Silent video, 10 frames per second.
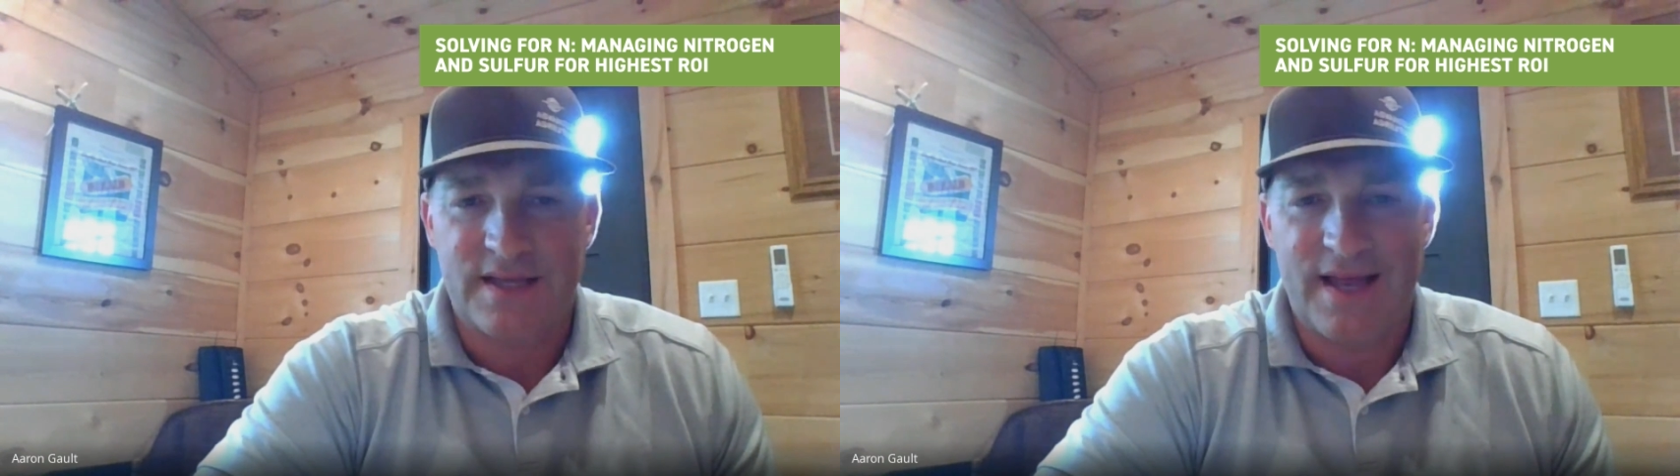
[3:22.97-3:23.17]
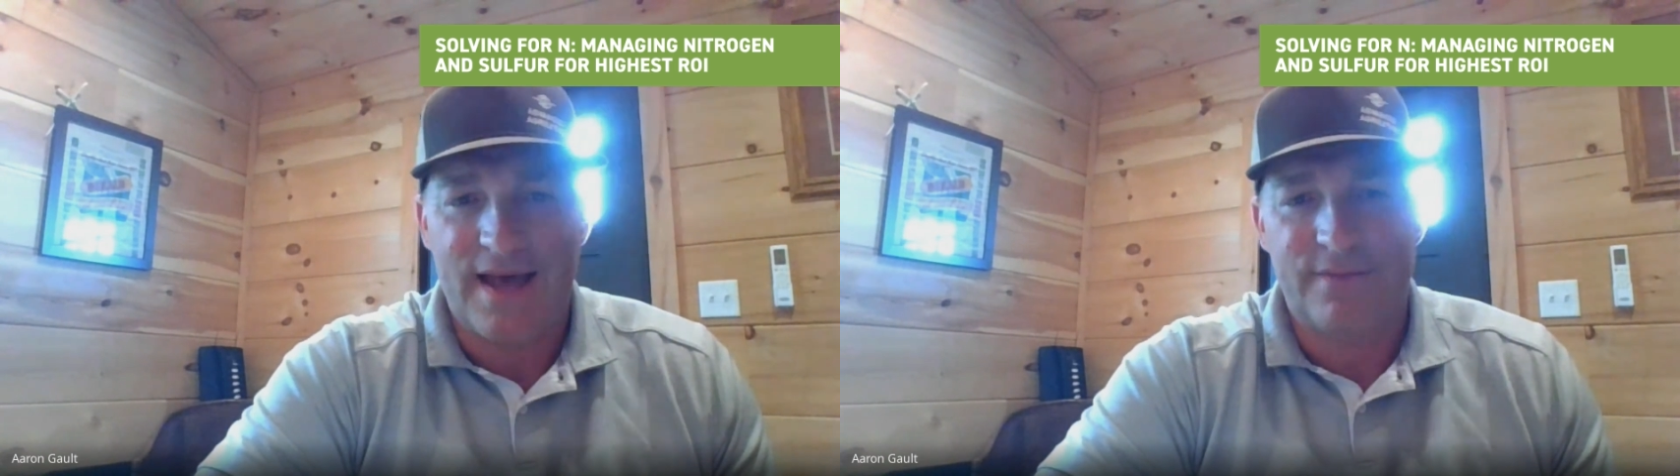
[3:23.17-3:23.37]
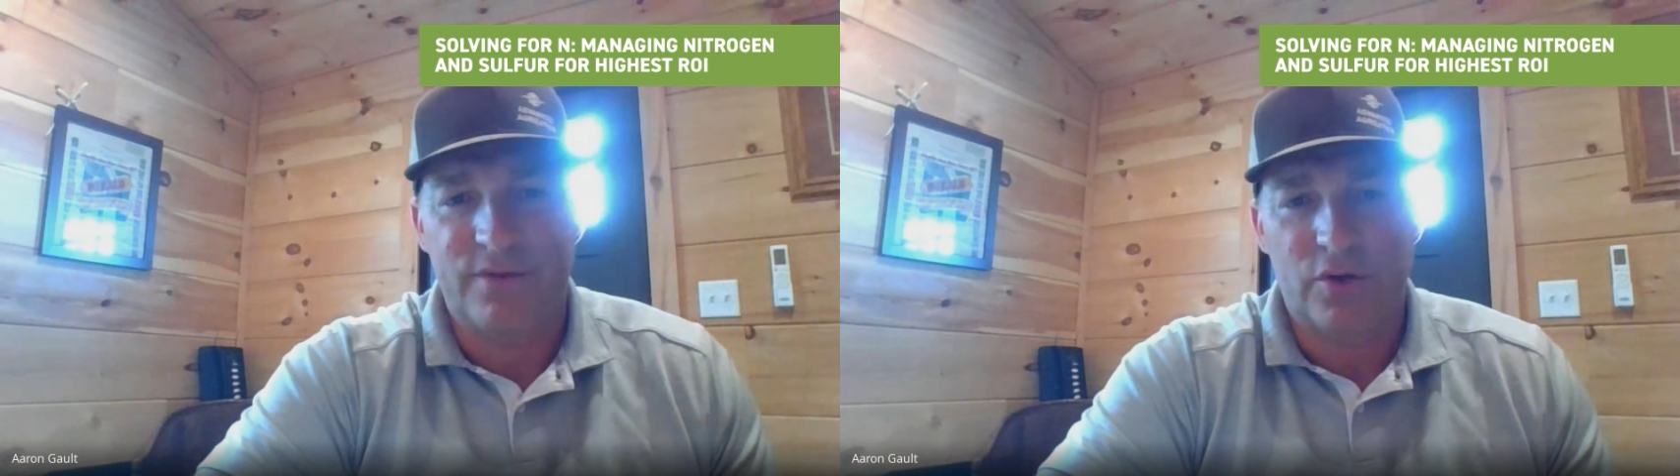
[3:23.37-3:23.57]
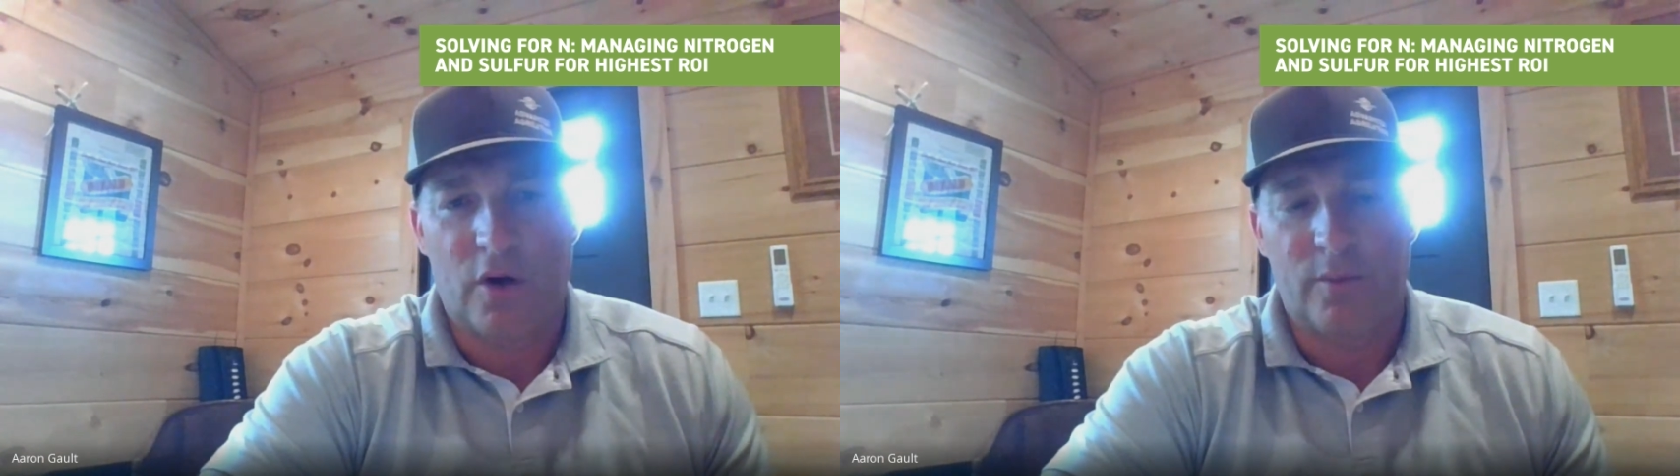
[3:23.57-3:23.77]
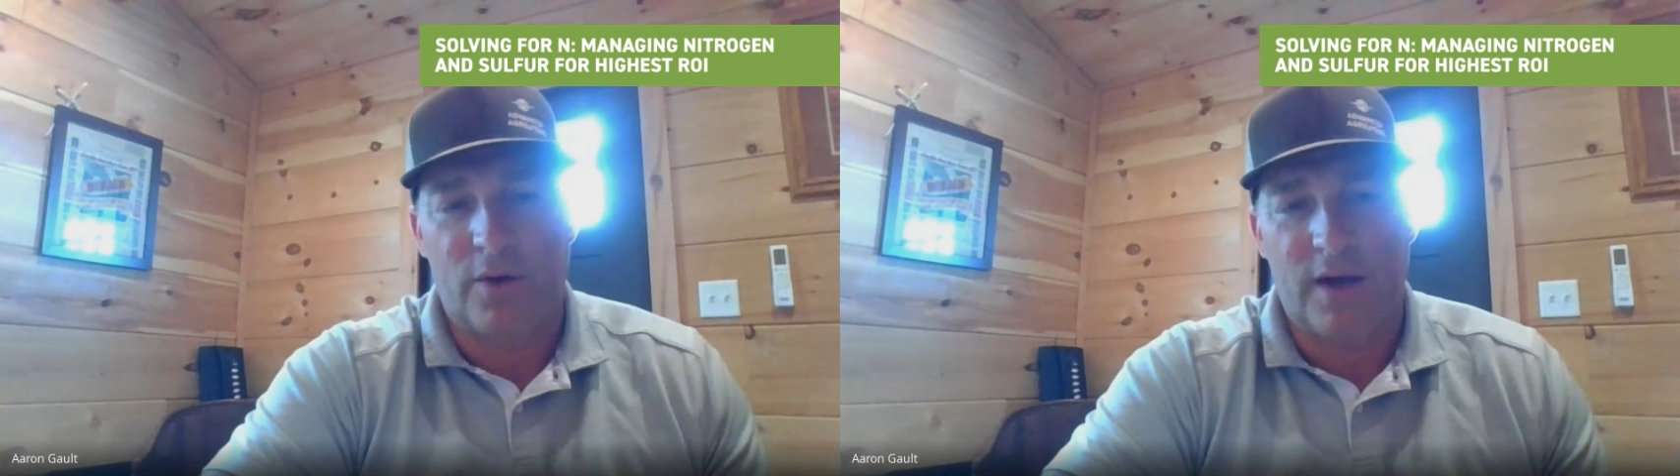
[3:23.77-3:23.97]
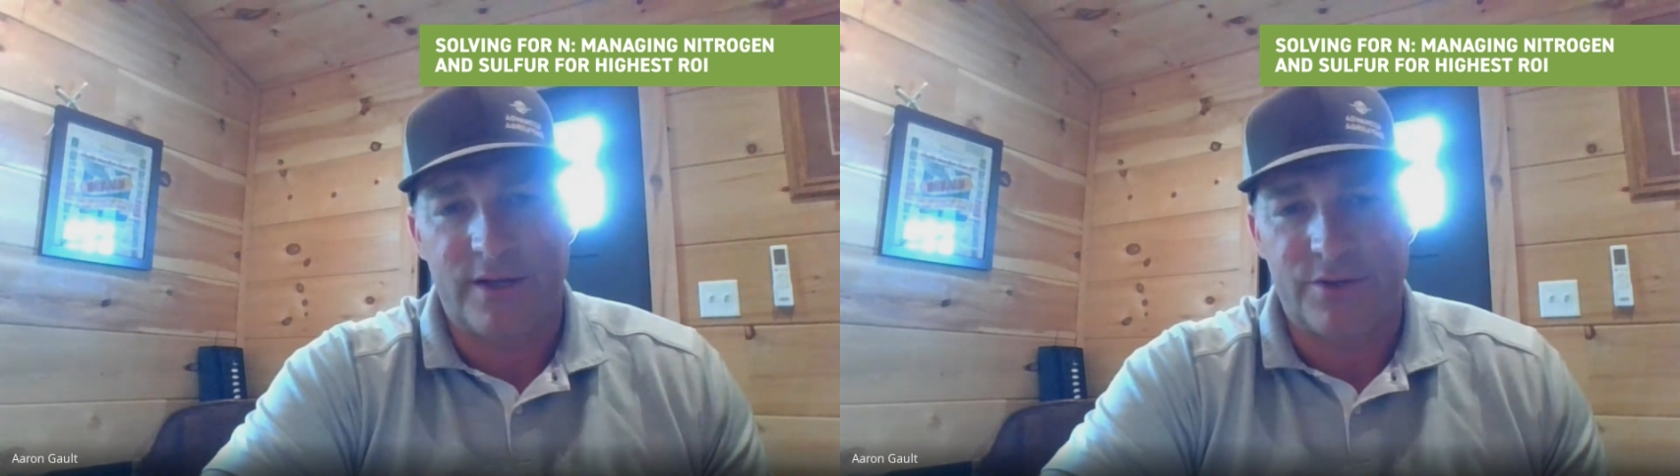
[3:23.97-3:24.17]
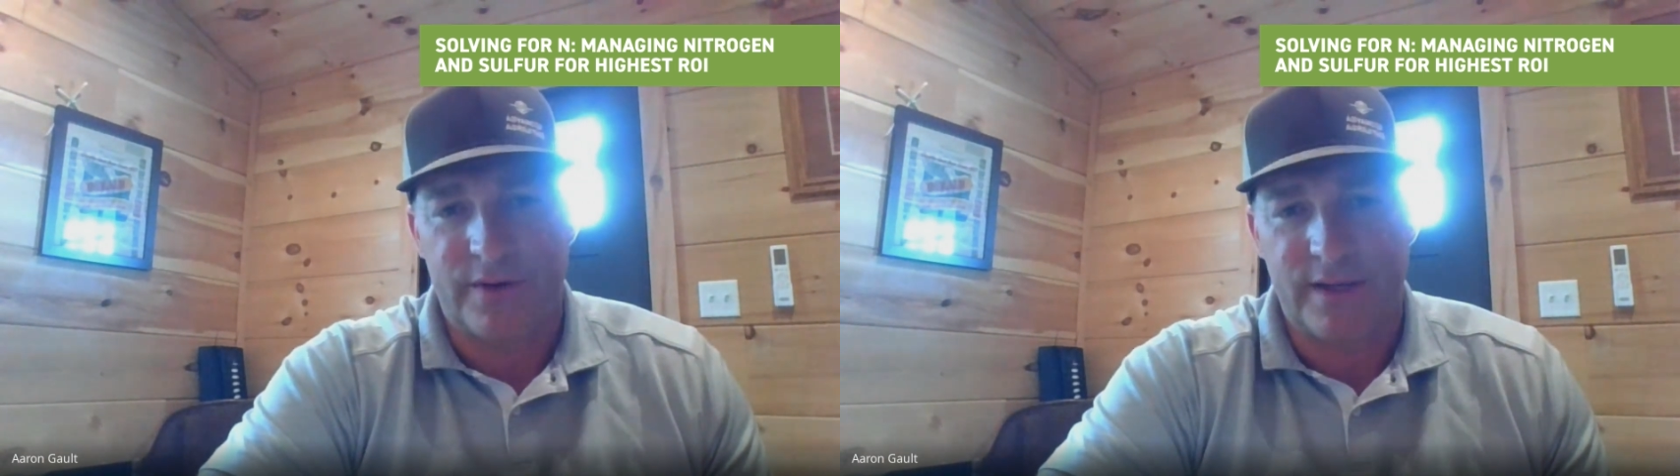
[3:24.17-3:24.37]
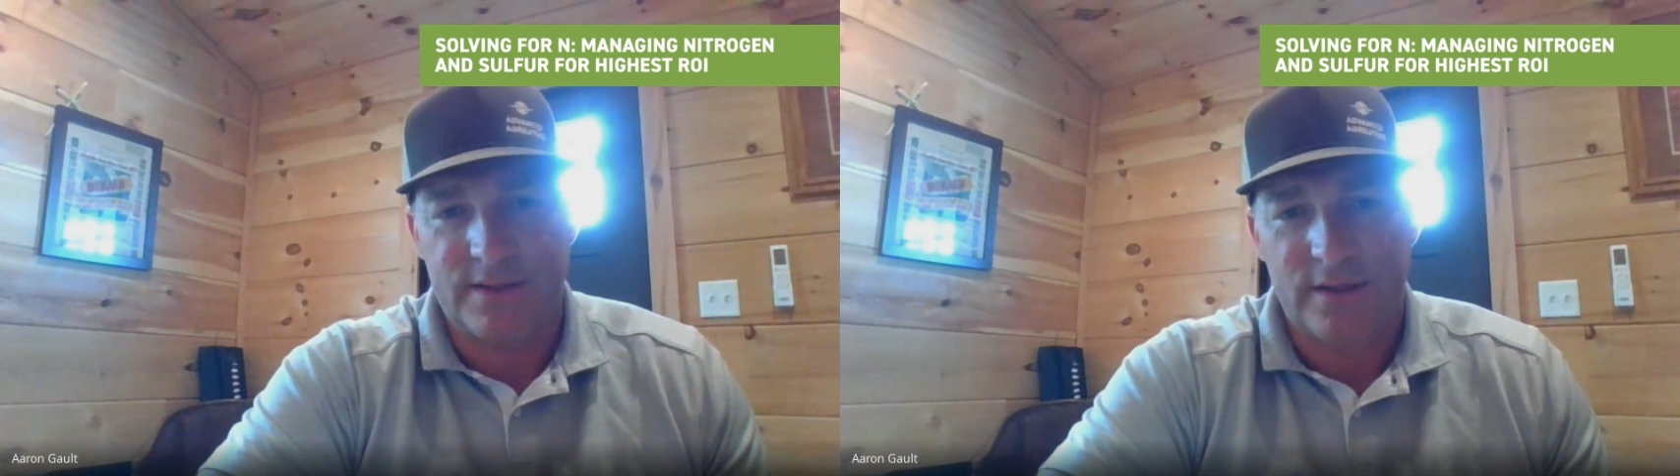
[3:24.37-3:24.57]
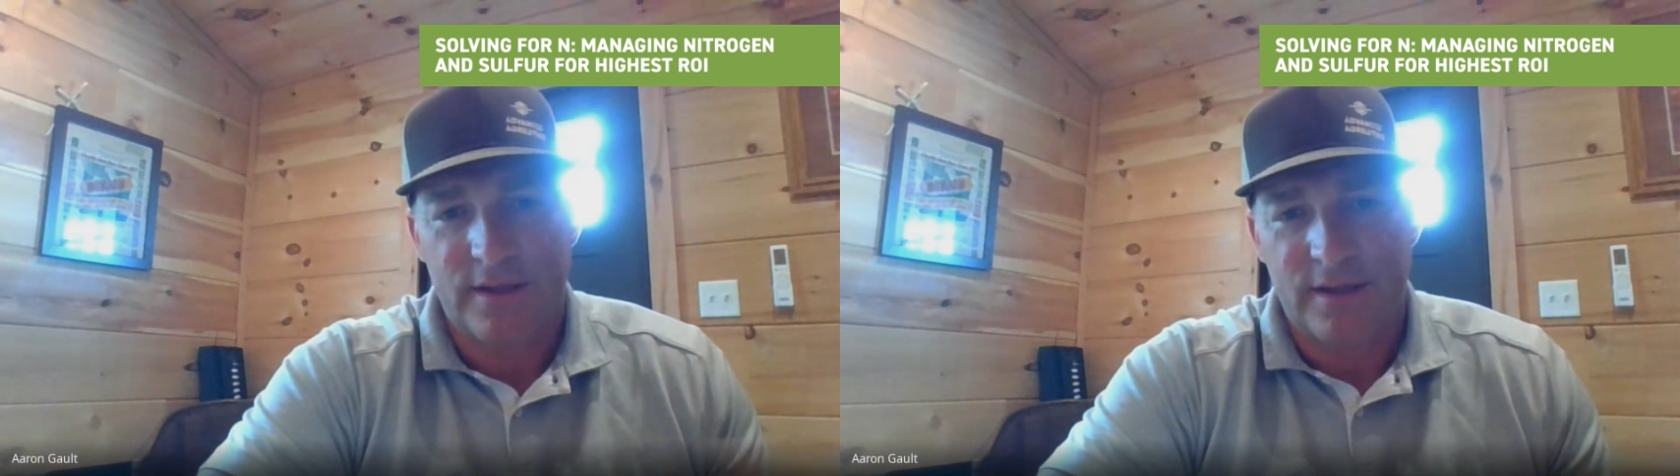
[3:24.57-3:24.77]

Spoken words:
and have the carbohydrate